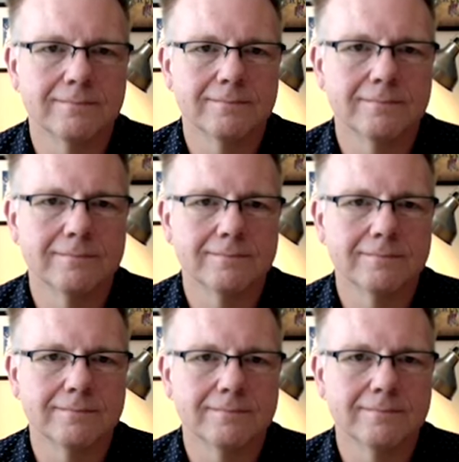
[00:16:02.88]

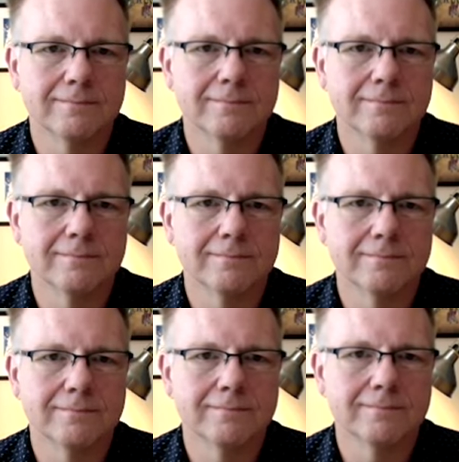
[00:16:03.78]

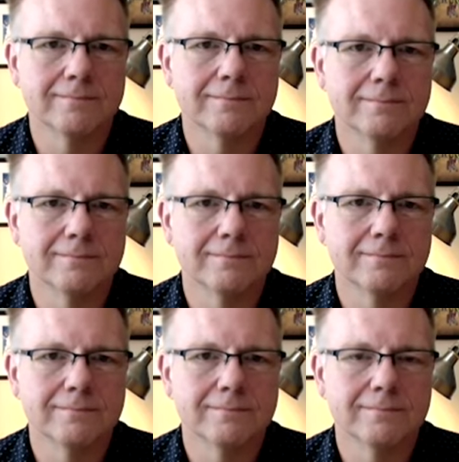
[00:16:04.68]

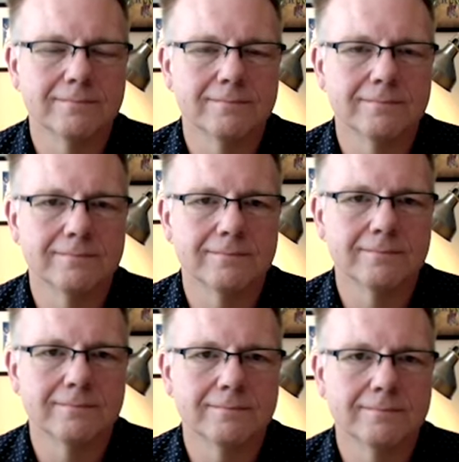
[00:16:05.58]

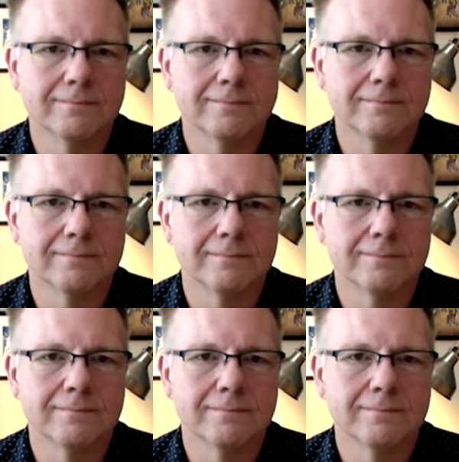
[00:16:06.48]
This person isn't speaking.